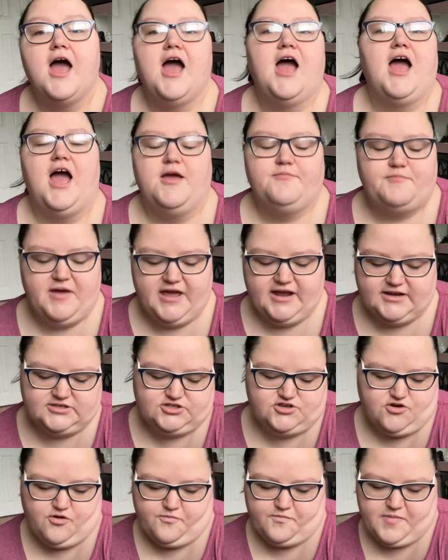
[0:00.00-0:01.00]
I picked
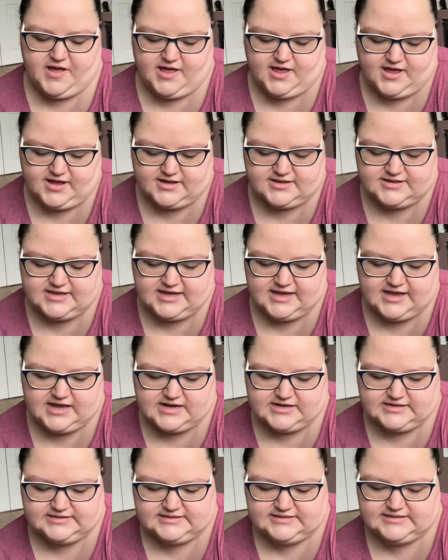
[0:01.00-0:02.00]
up the
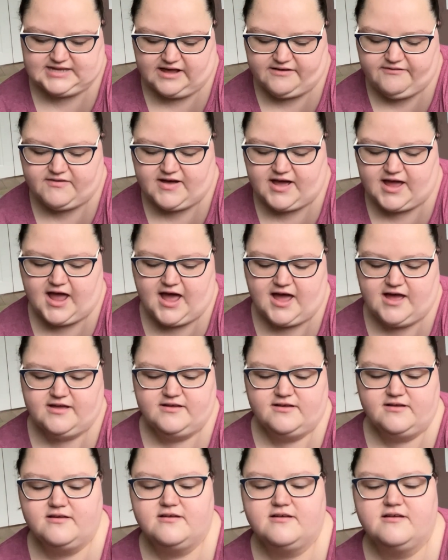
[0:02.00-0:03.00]
sapphire
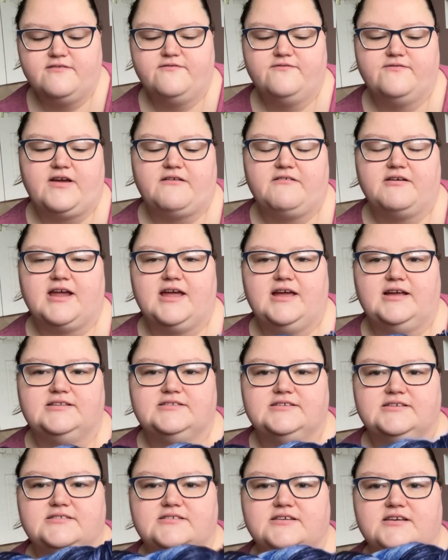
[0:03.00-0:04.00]

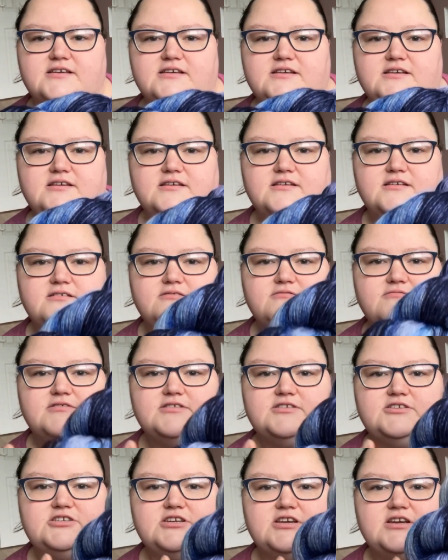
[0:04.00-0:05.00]
variegated,
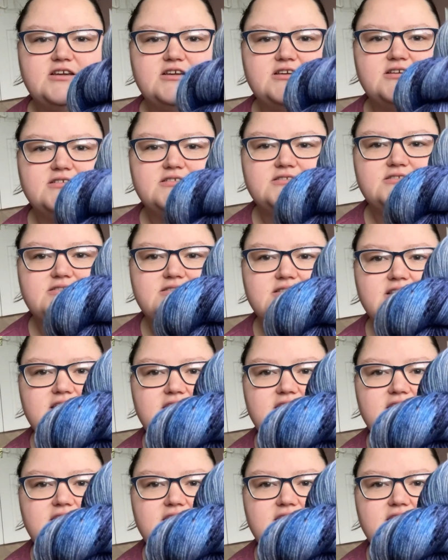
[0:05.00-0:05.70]
which is